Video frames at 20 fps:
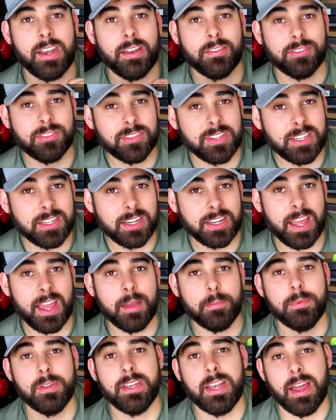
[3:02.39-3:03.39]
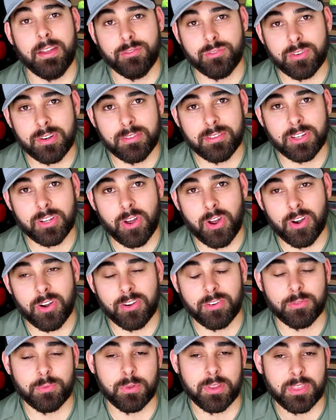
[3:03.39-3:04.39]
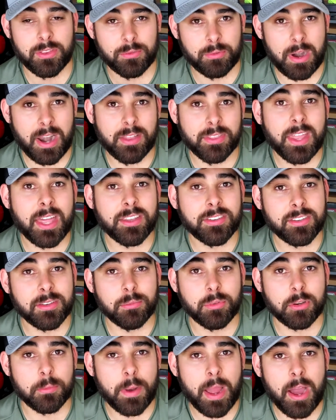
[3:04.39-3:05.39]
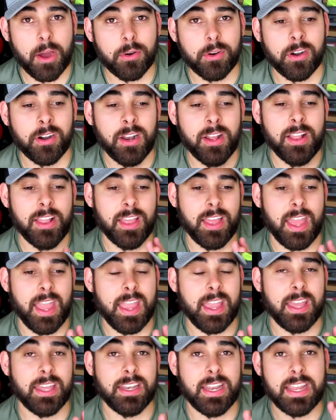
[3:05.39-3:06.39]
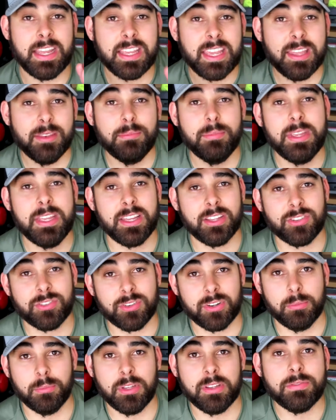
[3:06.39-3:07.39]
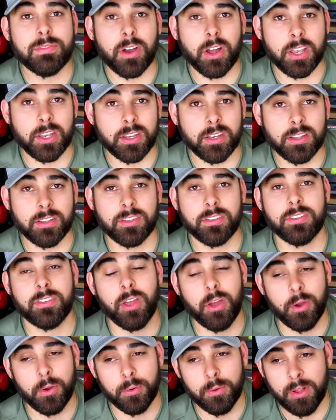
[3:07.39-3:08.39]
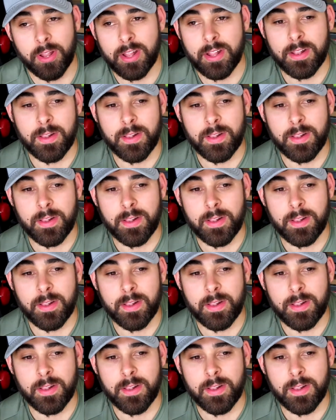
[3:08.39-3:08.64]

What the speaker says: I've seen it happen. I've driven cars with around that similar power, and it can be extremely fun. So,